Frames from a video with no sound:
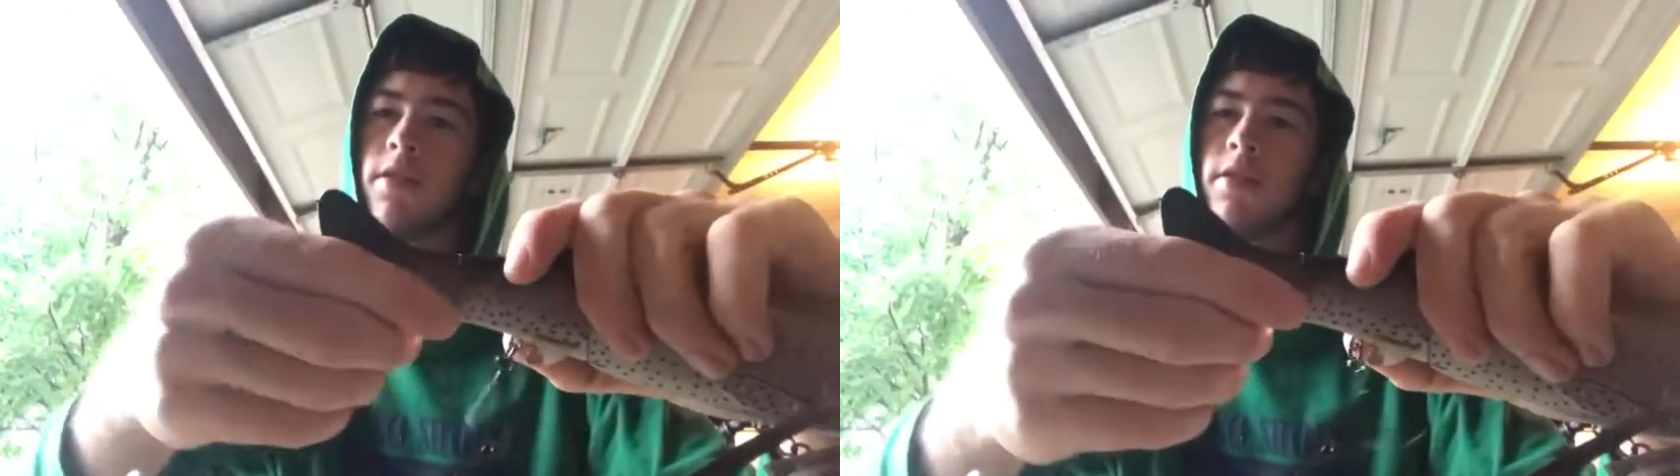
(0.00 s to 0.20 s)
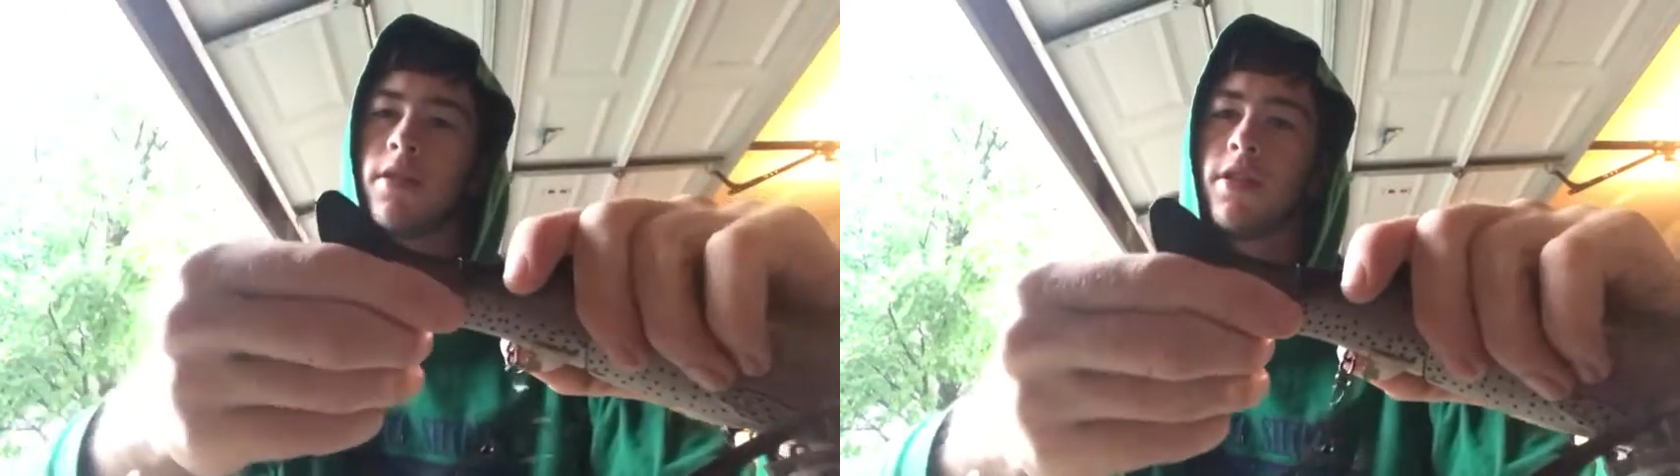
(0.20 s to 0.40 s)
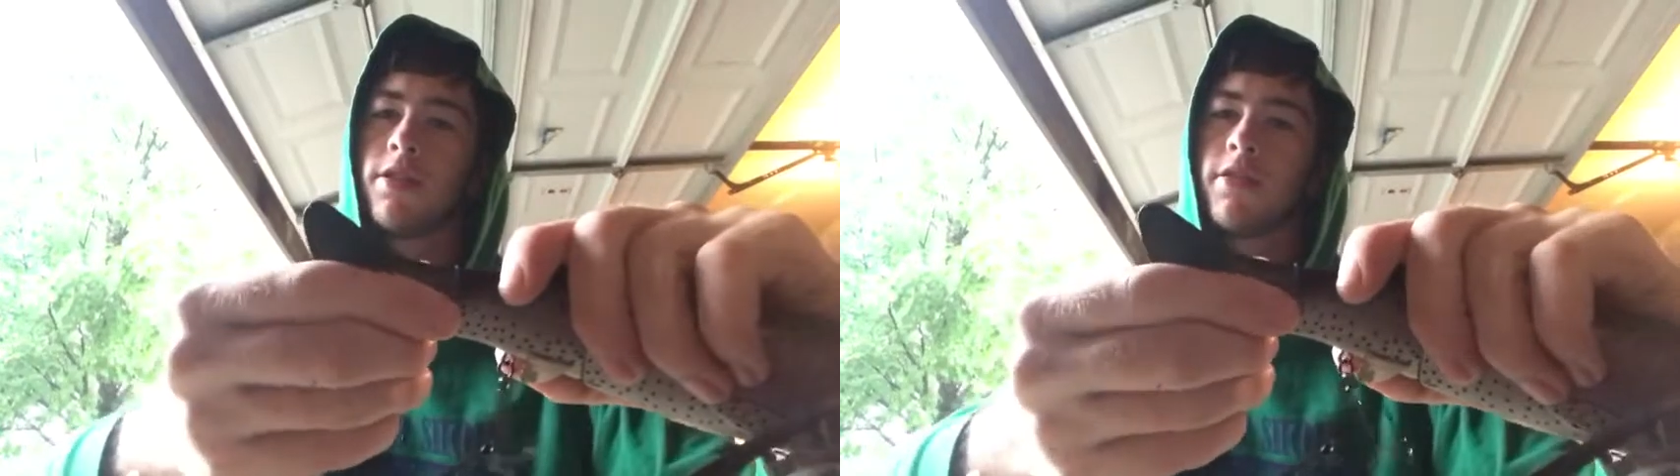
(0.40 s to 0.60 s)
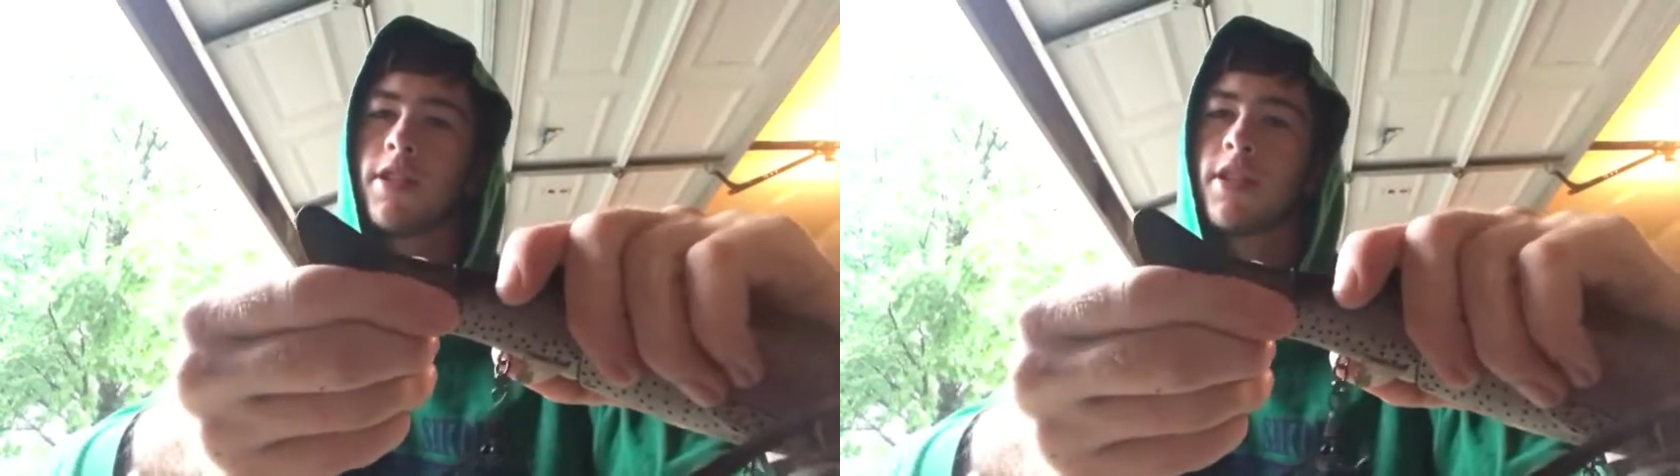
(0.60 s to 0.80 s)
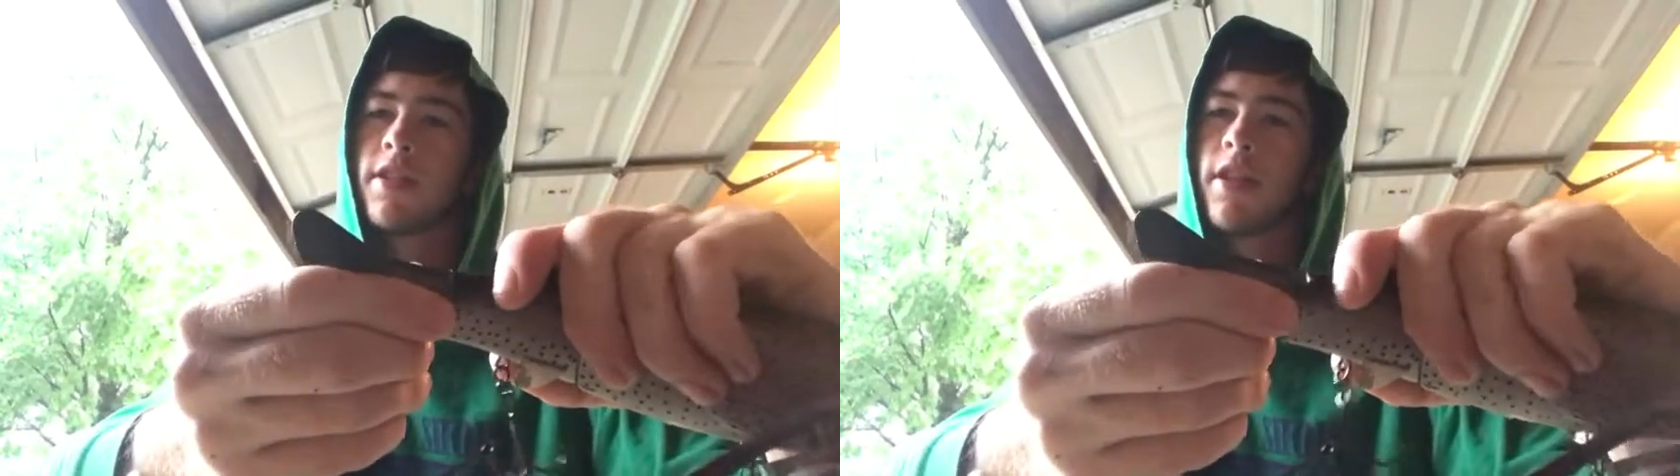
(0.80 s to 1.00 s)
and then you
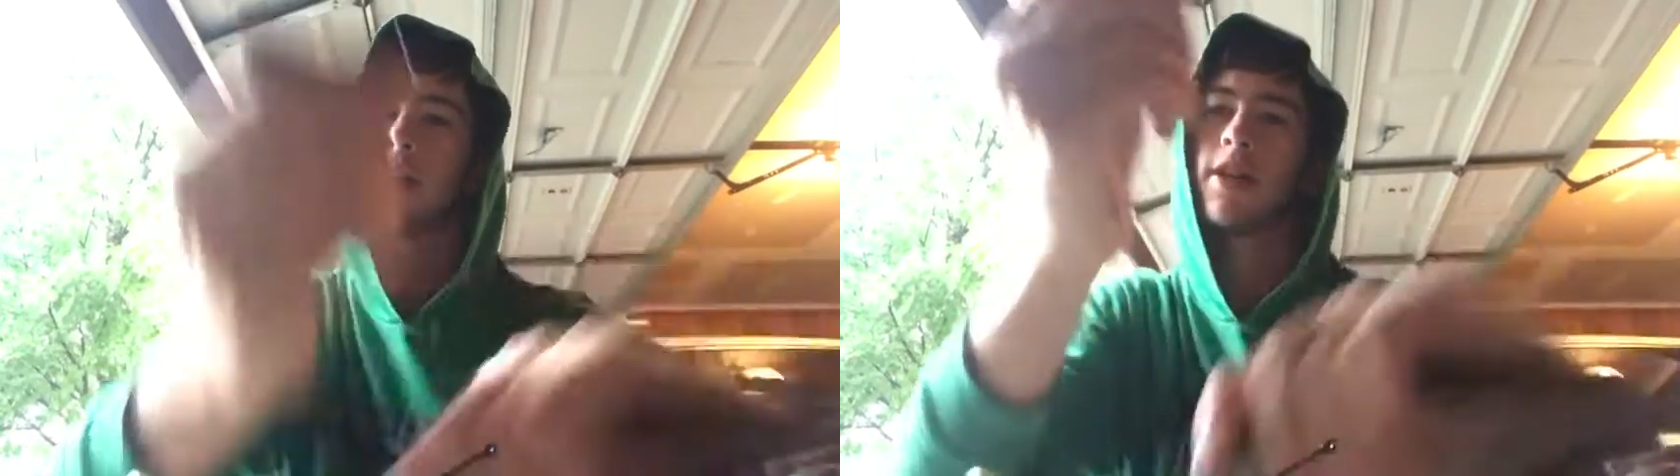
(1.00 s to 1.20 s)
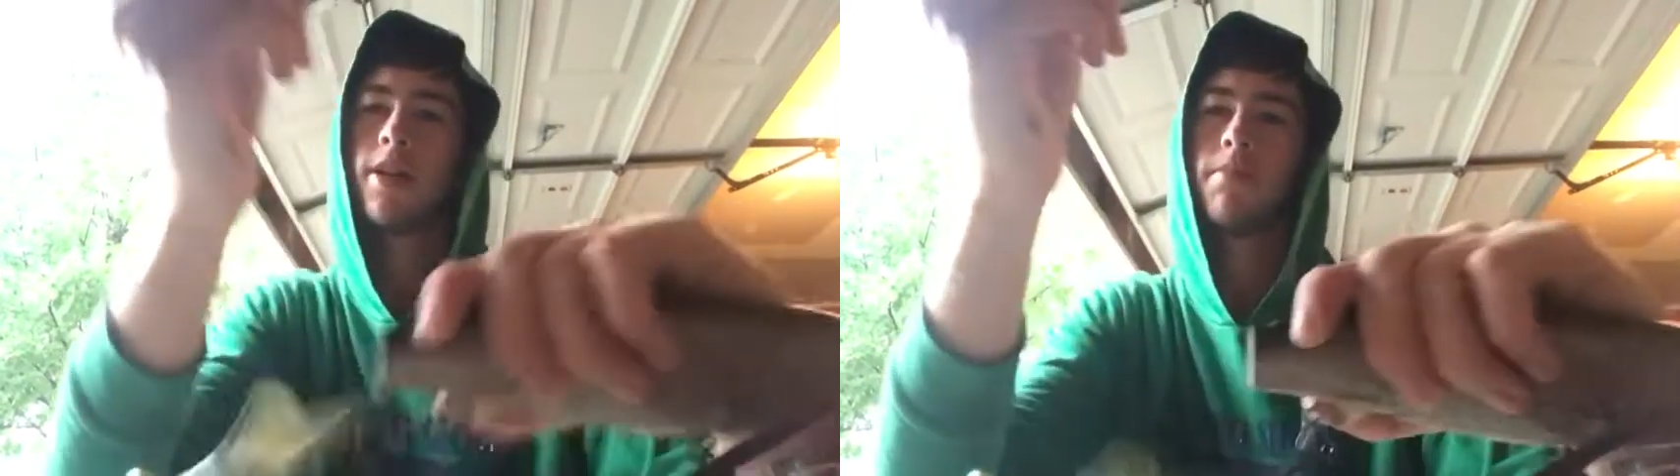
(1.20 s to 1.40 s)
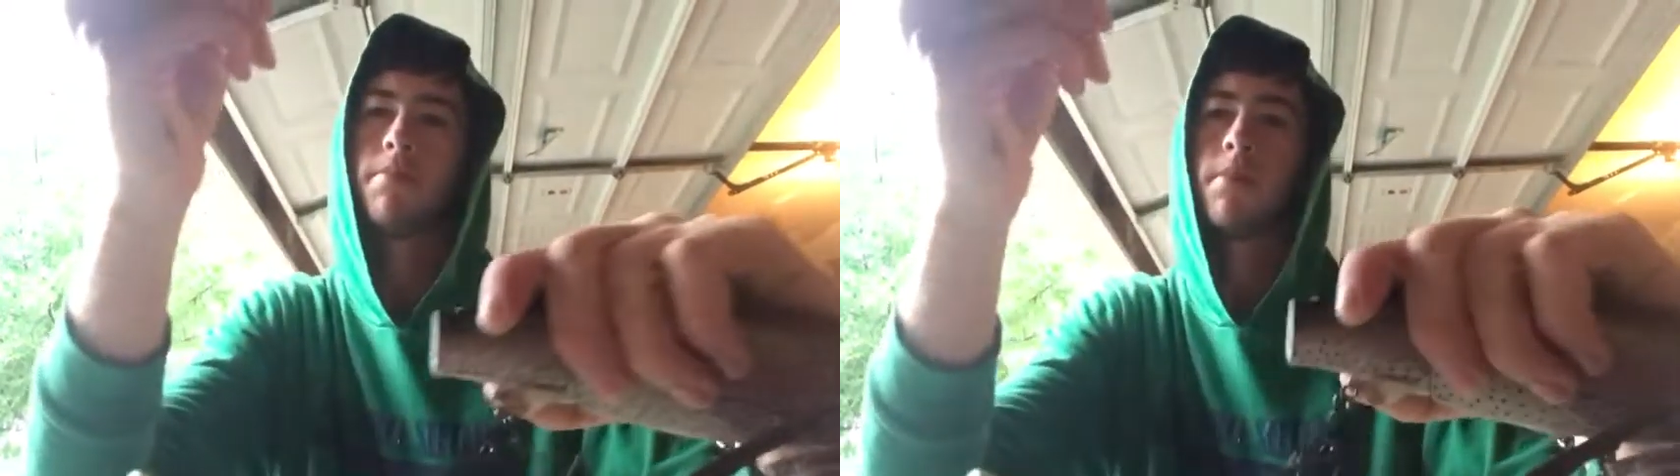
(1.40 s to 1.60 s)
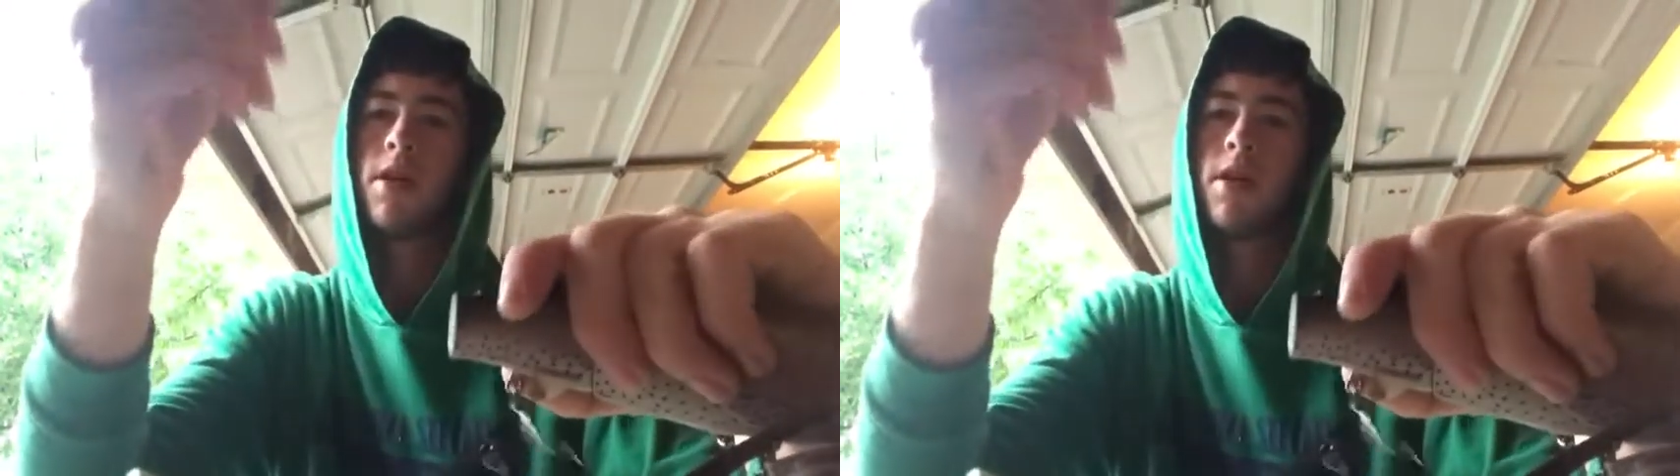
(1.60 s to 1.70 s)
just slide it up.